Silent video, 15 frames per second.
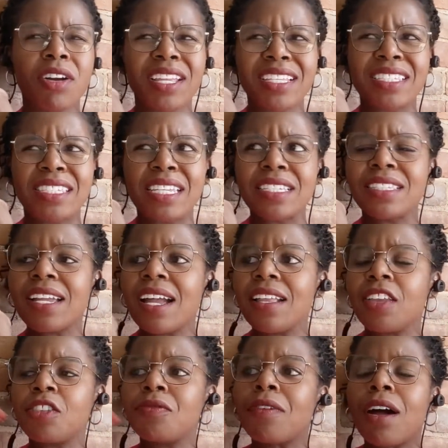sees that
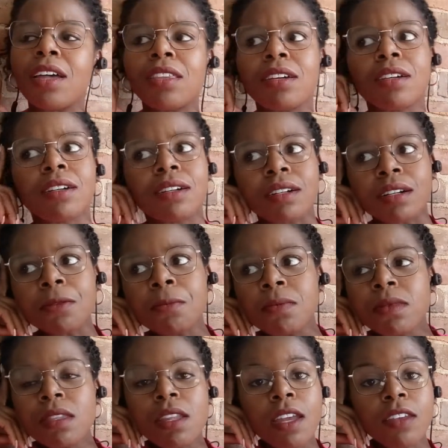his father
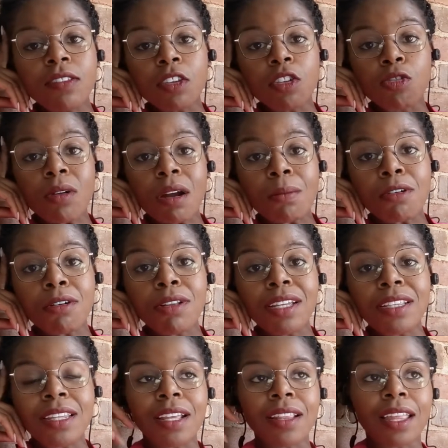is in trouble,
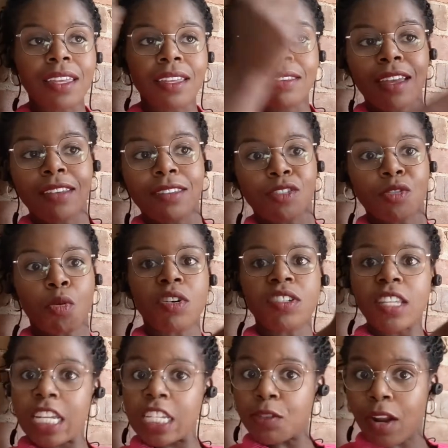and then like he takes his
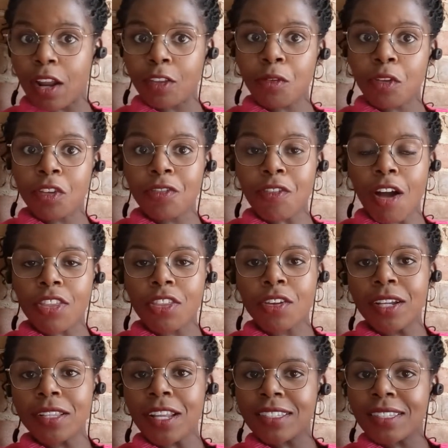horse and he's running to his father,
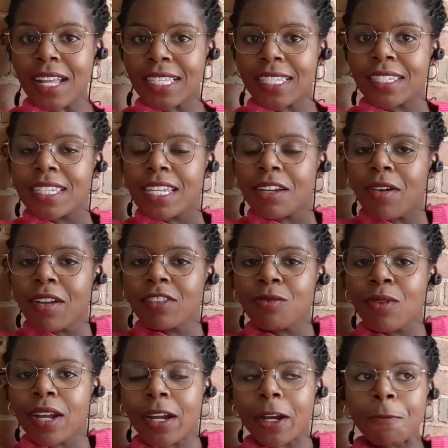and there's that sequence
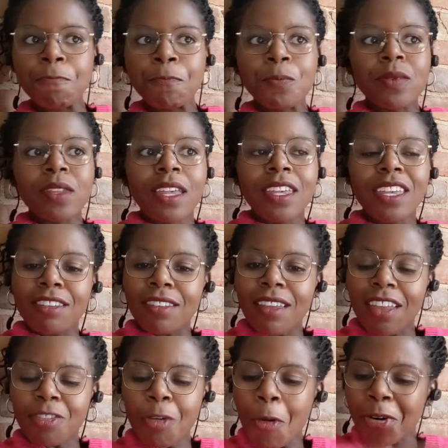where
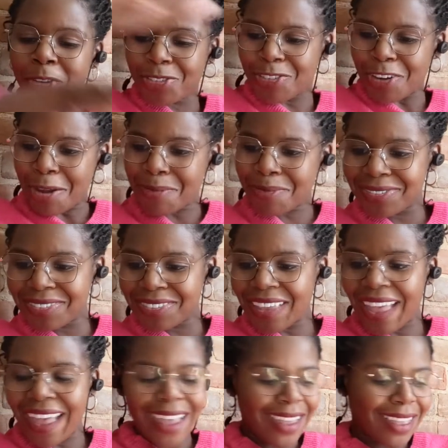his horse jumps,
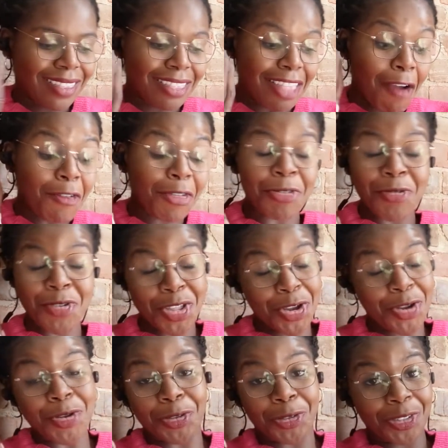and that was really
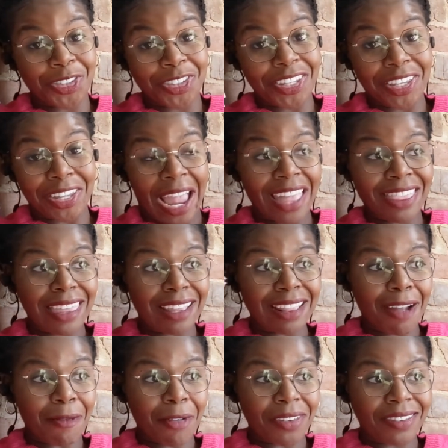cool to see. I think
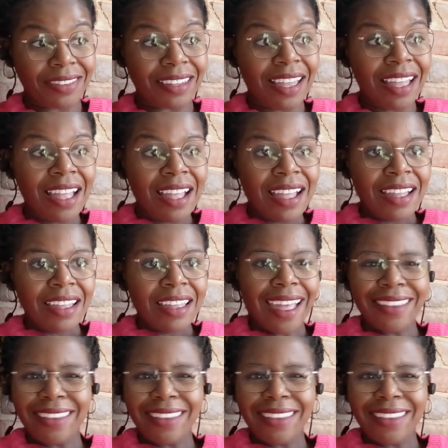it